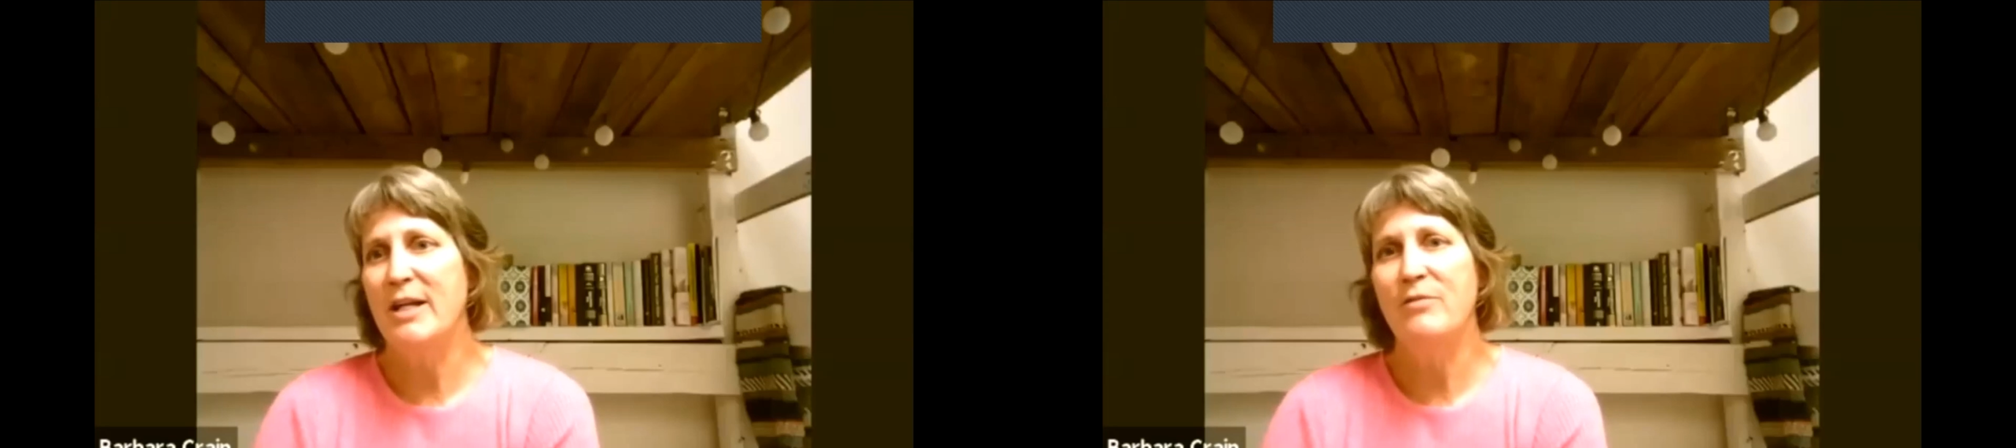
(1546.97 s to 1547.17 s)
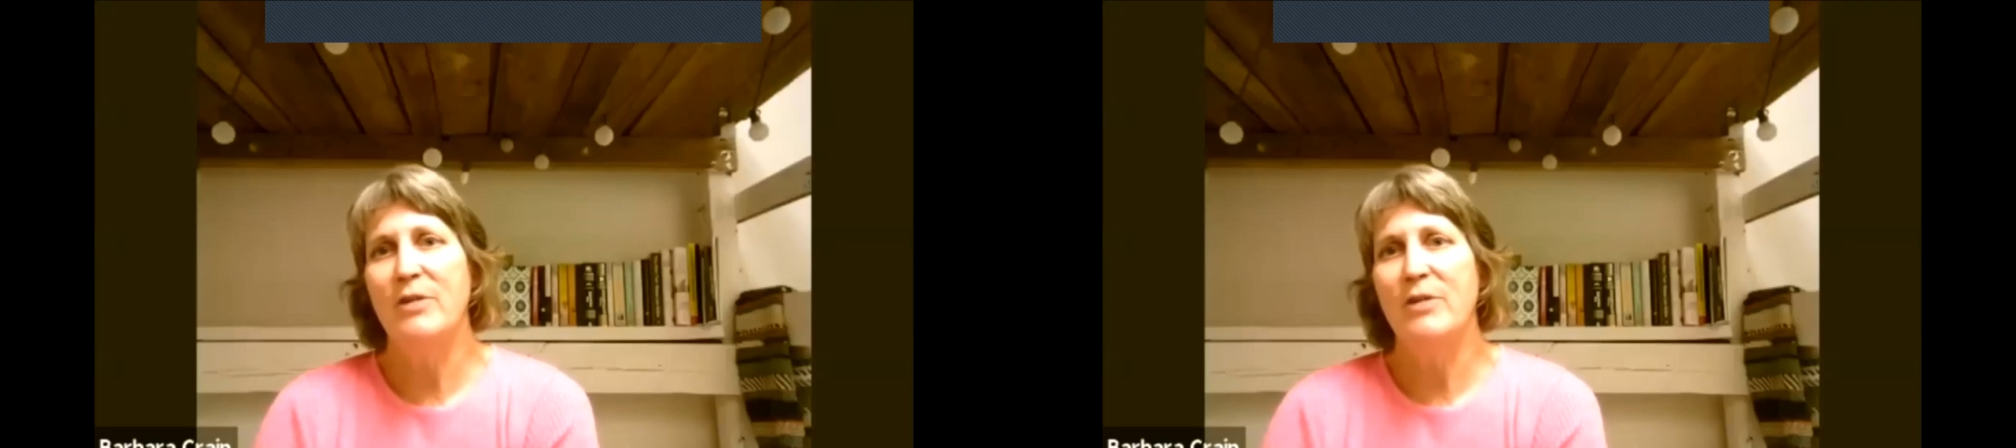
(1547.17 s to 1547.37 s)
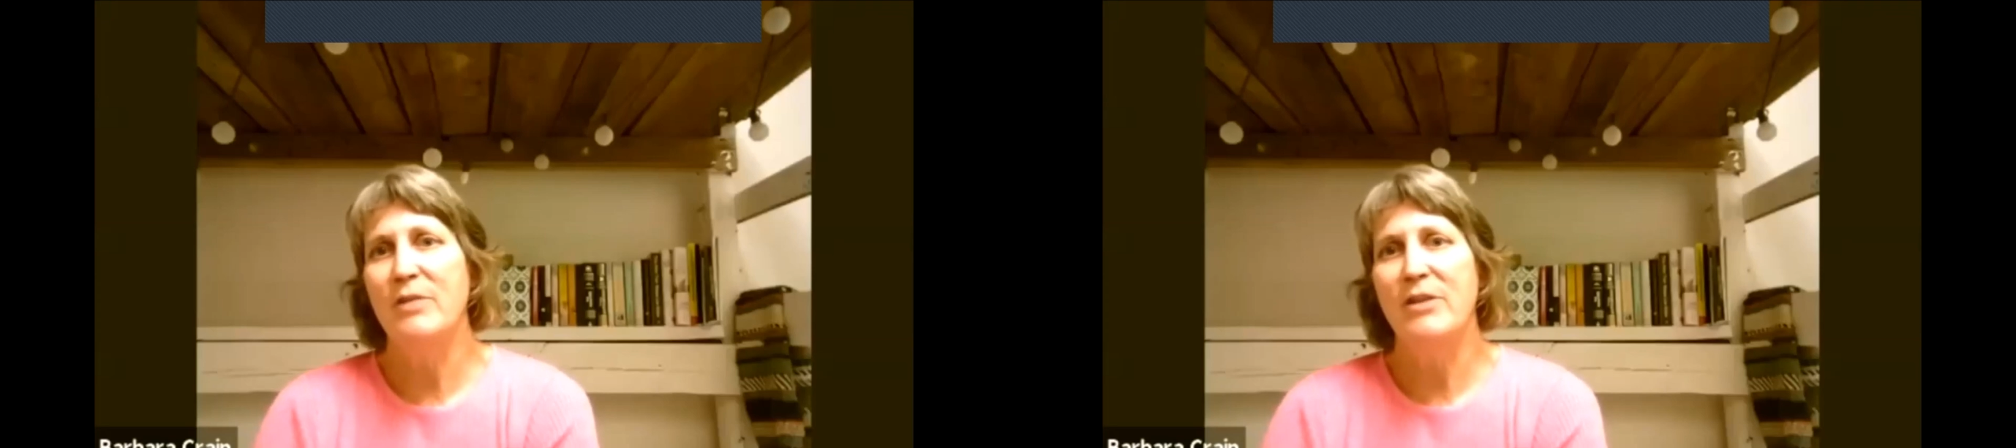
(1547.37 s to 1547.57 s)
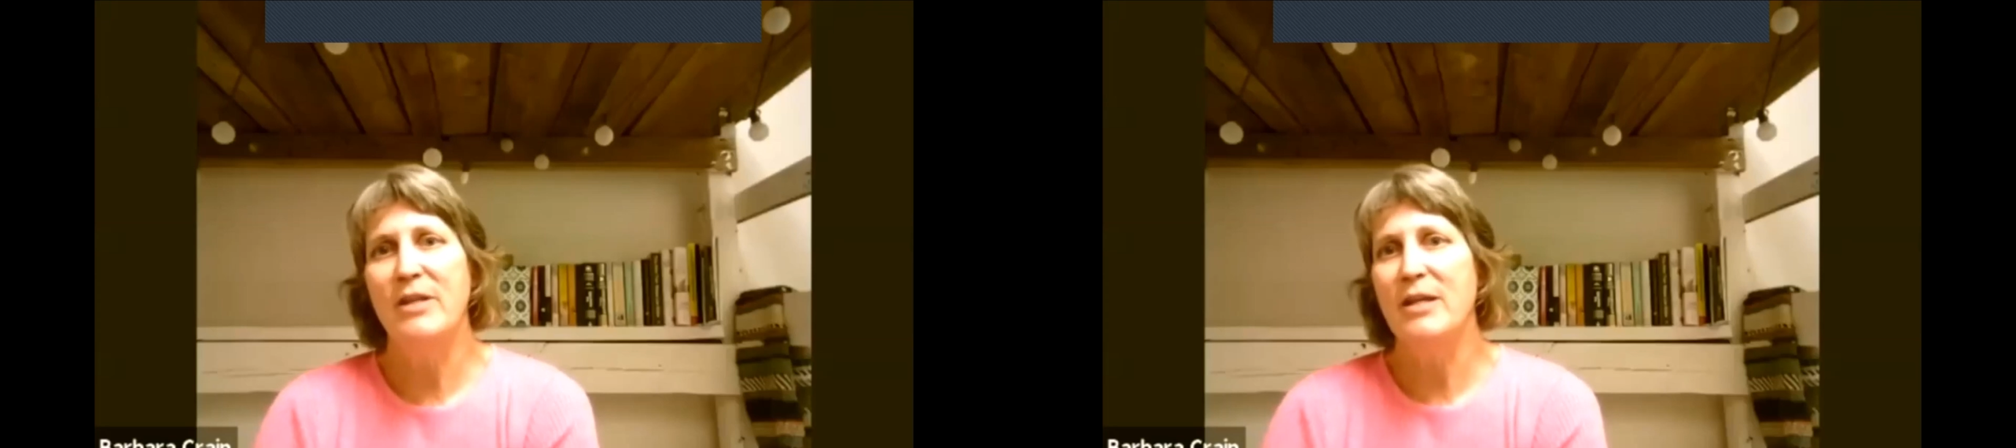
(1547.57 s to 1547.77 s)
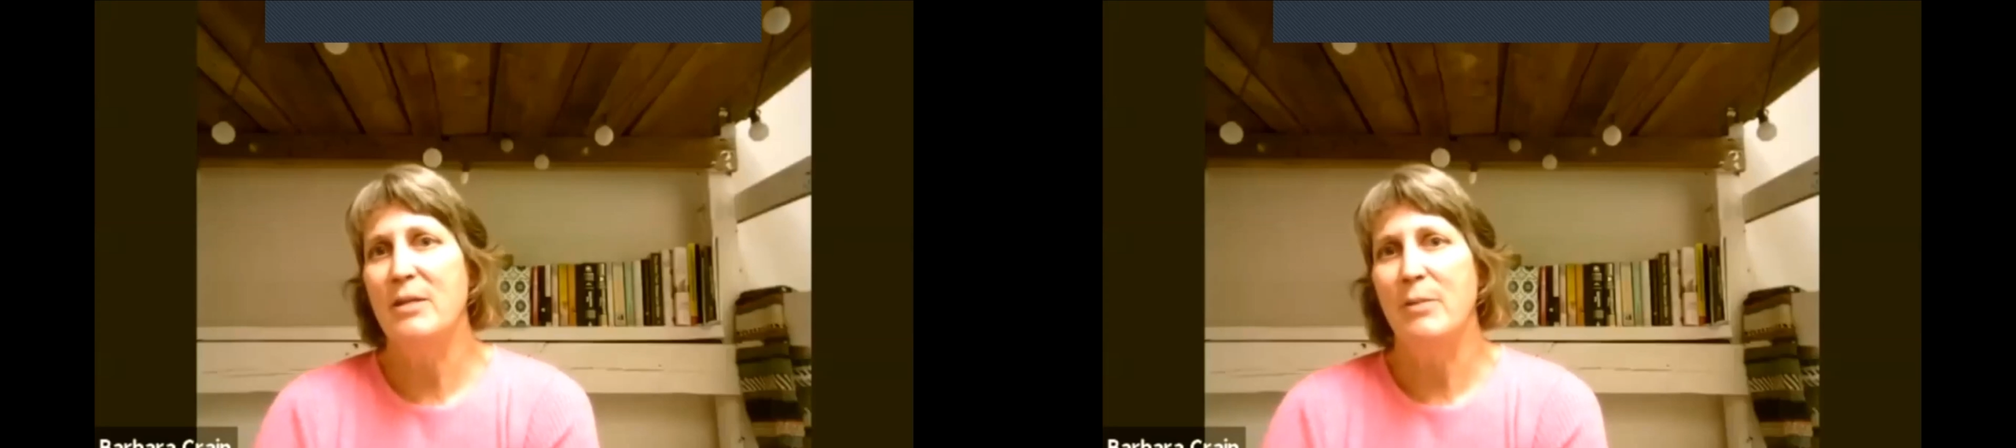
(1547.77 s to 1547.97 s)
never even
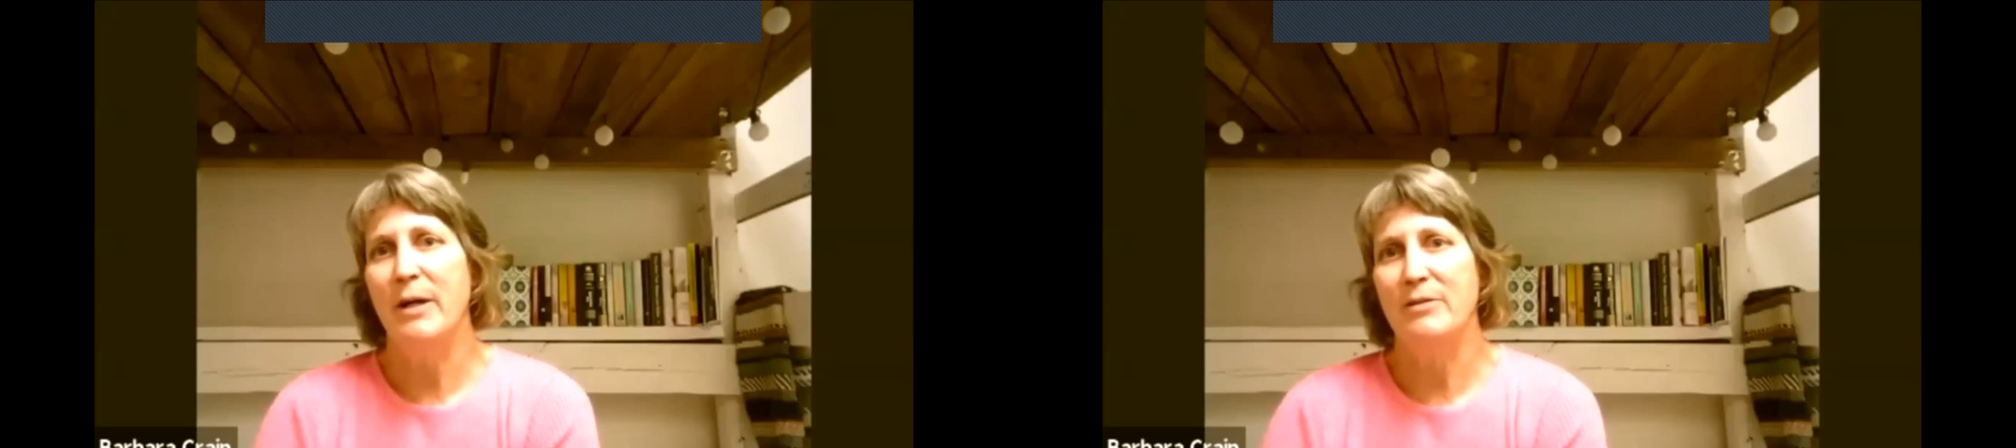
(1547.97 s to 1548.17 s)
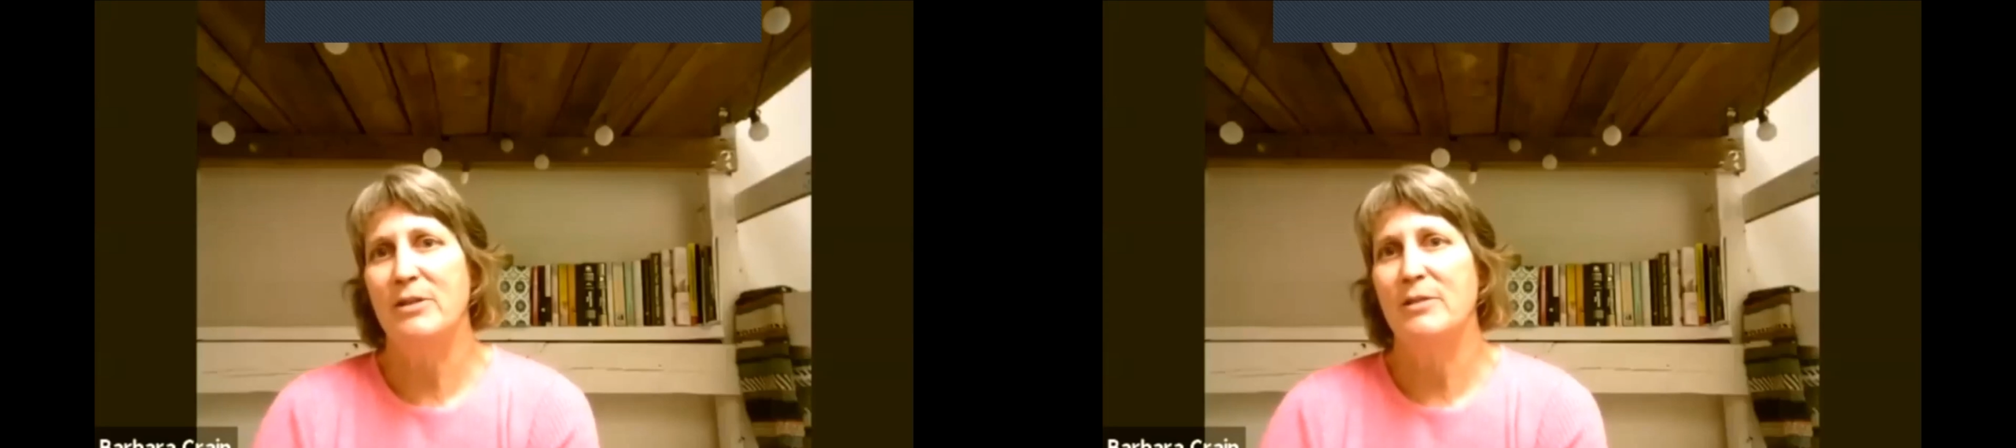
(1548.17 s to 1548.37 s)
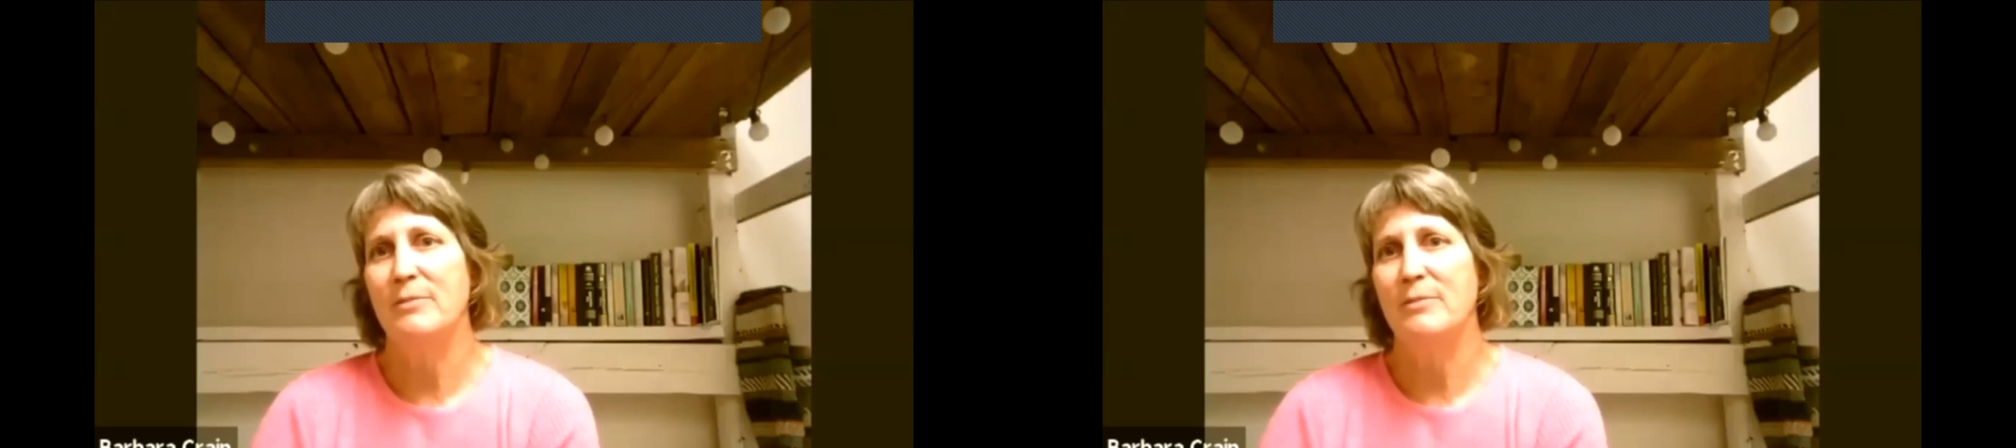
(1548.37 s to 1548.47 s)
think about.